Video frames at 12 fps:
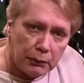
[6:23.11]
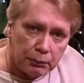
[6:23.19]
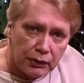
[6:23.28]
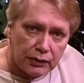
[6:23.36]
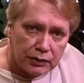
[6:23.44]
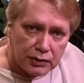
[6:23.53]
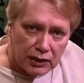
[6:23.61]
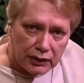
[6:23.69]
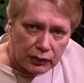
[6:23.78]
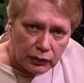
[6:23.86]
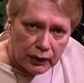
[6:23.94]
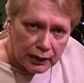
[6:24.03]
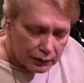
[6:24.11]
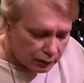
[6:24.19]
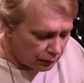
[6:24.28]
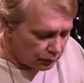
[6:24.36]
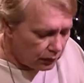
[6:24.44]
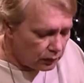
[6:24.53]
Because I do get a
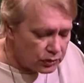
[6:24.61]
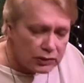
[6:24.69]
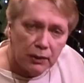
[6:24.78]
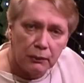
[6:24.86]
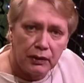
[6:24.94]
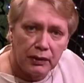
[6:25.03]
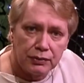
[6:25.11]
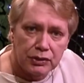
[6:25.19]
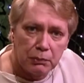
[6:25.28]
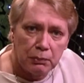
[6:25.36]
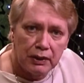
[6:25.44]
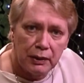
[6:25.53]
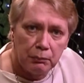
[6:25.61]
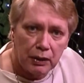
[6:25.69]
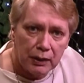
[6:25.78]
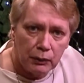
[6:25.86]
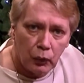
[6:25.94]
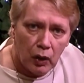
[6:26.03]
little something if somebody
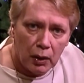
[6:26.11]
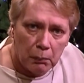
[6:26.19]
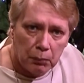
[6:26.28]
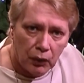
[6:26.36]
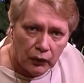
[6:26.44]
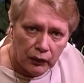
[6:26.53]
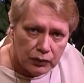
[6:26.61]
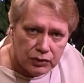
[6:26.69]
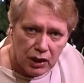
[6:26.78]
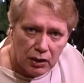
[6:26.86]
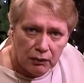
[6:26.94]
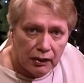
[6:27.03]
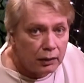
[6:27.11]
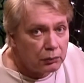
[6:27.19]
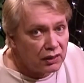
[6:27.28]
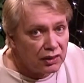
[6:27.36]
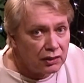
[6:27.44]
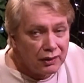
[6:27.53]
might want to borrow something,
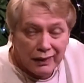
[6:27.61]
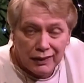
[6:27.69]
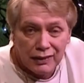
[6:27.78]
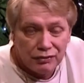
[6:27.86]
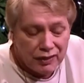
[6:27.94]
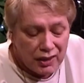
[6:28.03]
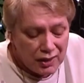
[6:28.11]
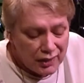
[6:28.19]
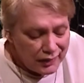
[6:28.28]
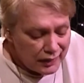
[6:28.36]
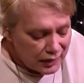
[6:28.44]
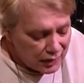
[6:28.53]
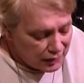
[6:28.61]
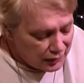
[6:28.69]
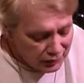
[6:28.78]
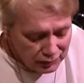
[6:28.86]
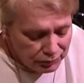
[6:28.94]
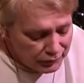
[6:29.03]
but if you got it, you got it.
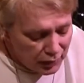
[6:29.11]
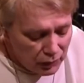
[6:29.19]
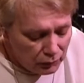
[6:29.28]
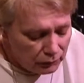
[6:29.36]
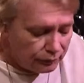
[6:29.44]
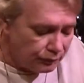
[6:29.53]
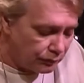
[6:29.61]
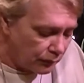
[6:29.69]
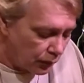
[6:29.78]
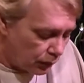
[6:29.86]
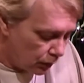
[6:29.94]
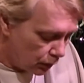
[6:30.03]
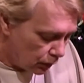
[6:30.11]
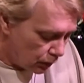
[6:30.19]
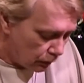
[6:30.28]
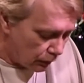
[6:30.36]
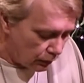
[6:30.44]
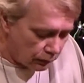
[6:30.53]
If you don't,
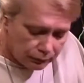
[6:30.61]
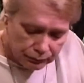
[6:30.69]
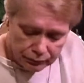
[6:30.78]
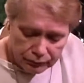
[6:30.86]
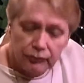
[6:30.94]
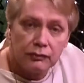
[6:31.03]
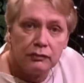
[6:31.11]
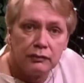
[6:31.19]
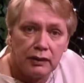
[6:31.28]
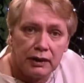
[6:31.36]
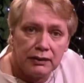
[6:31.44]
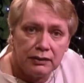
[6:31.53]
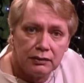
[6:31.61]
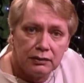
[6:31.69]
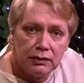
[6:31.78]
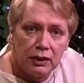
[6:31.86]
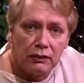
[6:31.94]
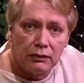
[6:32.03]
well, then
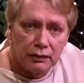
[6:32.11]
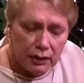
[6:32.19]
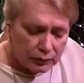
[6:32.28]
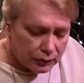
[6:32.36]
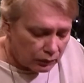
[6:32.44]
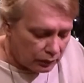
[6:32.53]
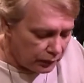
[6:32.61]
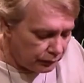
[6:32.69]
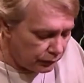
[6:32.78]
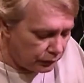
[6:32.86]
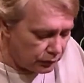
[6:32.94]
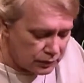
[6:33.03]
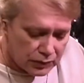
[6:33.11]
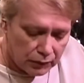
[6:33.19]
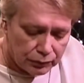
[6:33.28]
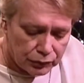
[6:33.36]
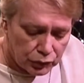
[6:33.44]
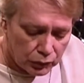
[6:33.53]
don't. You know, don't leave yourself
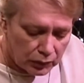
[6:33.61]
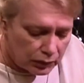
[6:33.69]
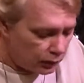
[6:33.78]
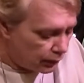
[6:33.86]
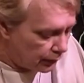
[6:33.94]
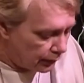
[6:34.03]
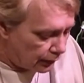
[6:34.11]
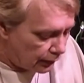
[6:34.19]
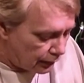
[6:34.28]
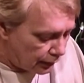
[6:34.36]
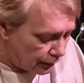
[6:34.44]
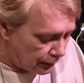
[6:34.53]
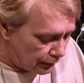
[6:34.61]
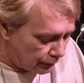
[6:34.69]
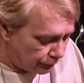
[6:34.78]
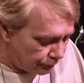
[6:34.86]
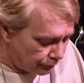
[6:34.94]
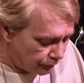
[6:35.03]
short,
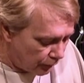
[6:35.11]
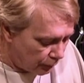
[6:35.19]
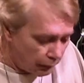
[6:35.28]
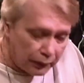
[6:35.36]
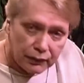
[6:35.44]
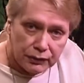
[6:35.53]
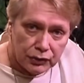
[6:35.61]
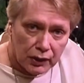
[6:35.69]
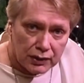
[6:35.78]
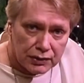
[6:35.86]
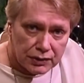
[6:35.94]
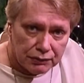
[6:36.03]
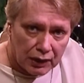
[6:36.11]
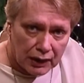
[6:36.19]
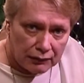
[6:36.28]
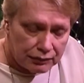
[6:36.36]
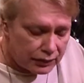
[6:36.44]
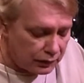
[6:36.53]
because you got to
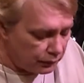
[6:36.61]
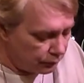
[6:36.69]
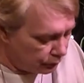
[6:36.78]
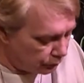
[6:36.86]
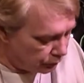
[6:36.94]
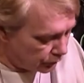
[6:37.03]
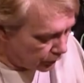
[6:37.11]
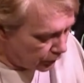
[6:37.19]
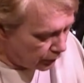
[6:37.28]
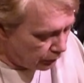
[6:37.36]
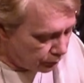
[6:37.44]
survive too, right?